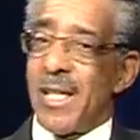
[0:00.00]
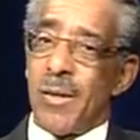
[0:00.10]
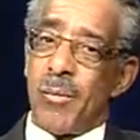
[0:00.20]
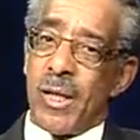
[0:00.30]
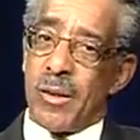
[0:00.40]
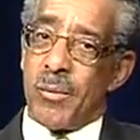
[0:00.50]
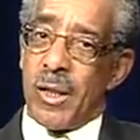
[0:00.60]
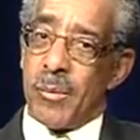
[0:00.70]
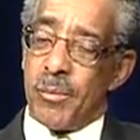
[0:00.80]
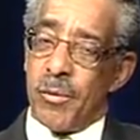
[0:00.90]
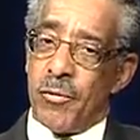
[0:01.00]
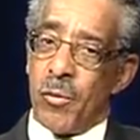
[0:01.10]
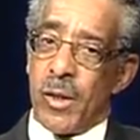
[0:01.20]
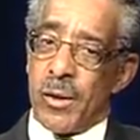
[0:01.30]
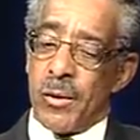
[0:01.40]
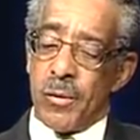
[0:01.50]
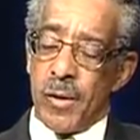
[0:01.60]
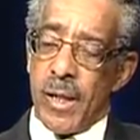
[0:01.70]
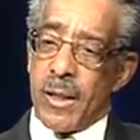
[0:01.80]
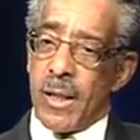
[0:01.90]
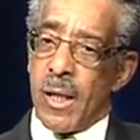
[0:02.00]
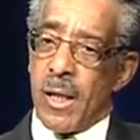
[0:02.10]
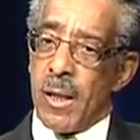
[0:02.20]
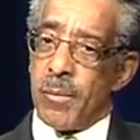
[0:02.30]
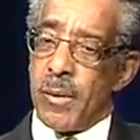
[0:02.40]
But before I do that, are